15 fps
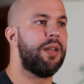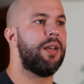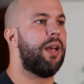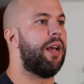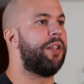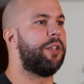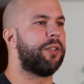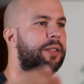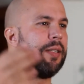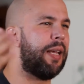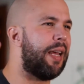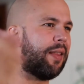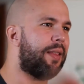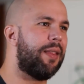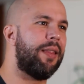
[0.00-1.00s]
and just
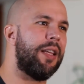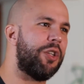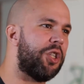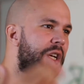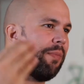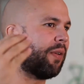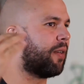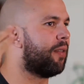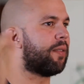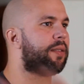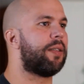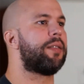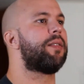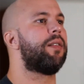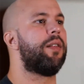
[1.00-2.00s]
hit the gym
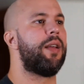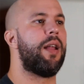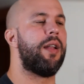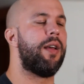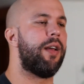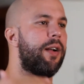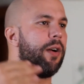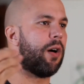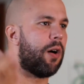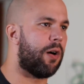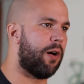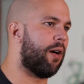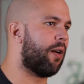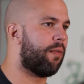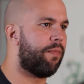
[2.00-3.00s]
consistently and hit it hard.